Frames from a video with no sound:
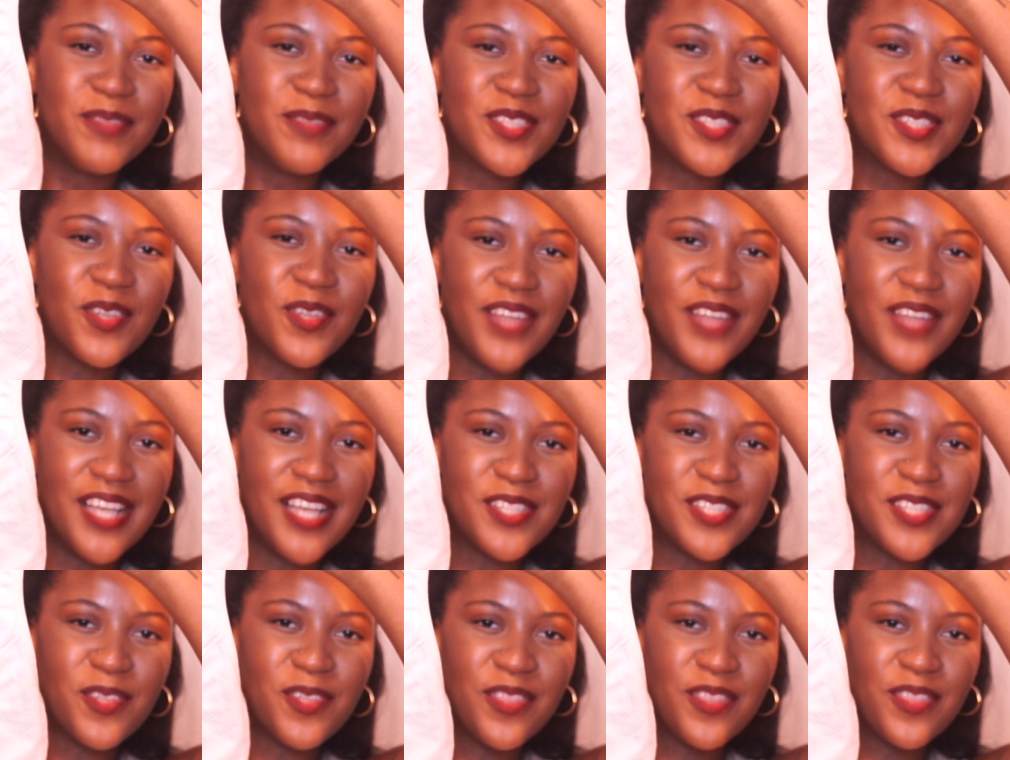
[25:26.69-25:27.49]

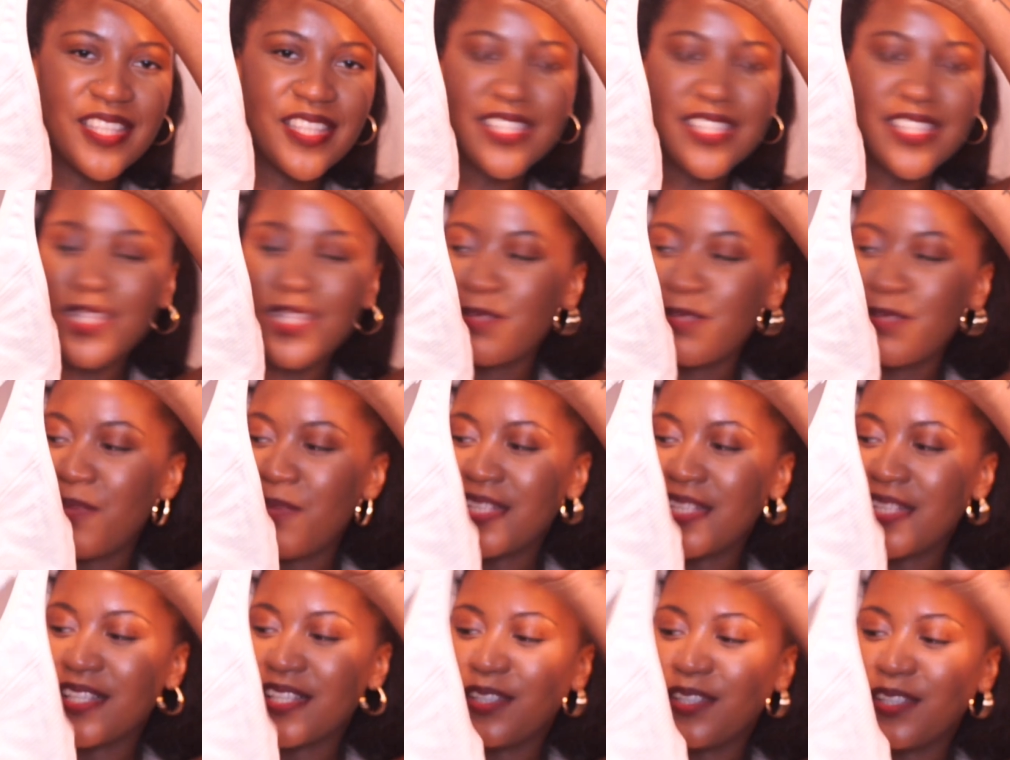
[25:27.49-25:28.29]
So this is
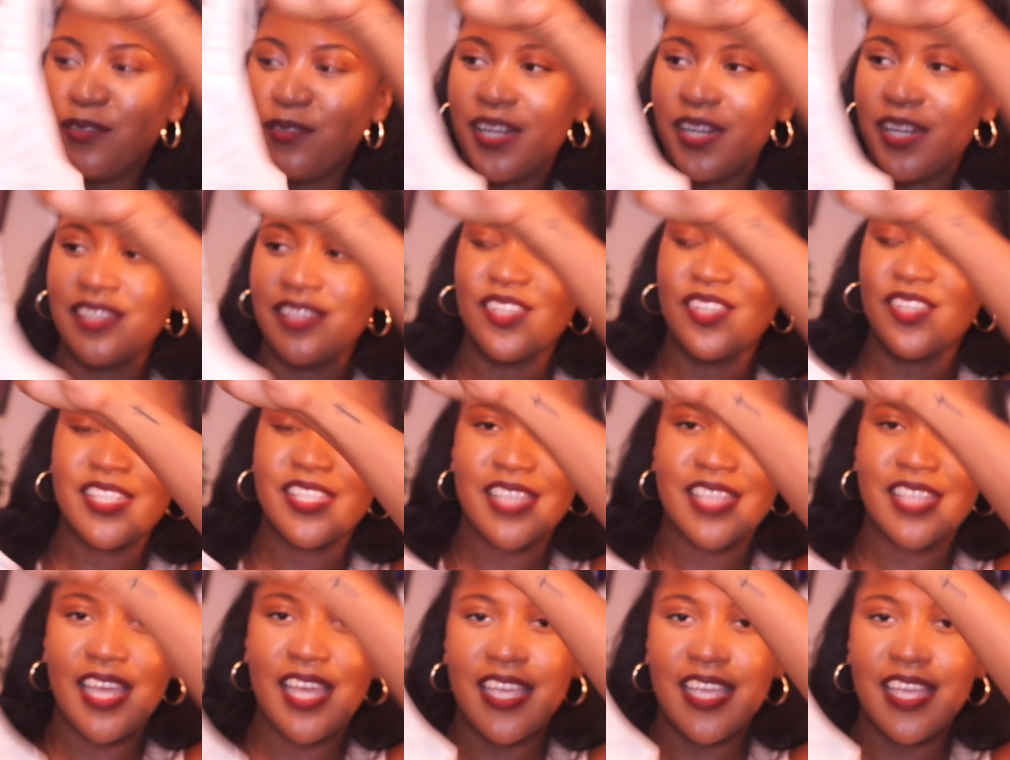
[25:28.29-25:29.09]
basically what it
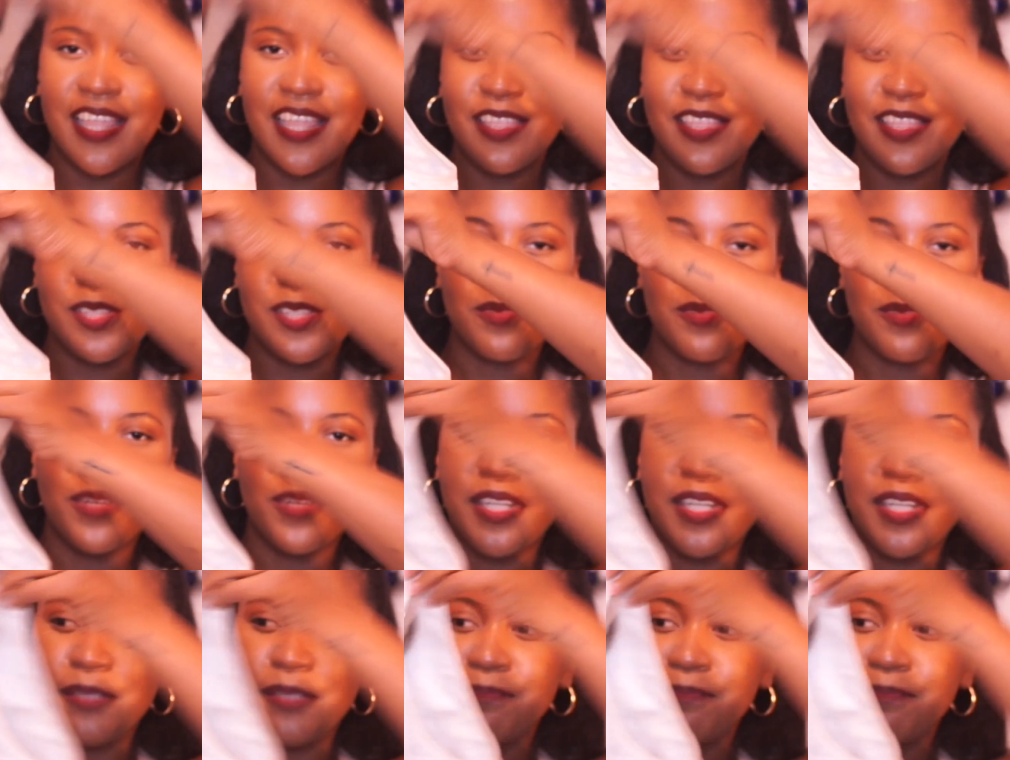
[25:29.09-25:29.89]
looks like, and this
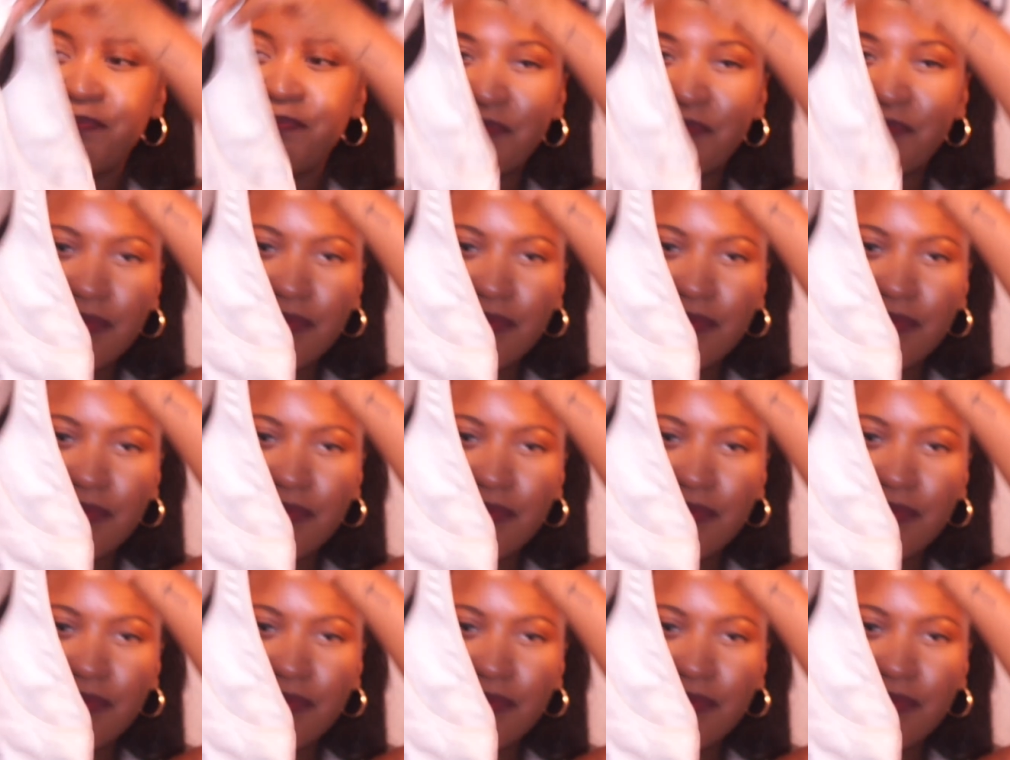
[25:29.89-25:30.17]
one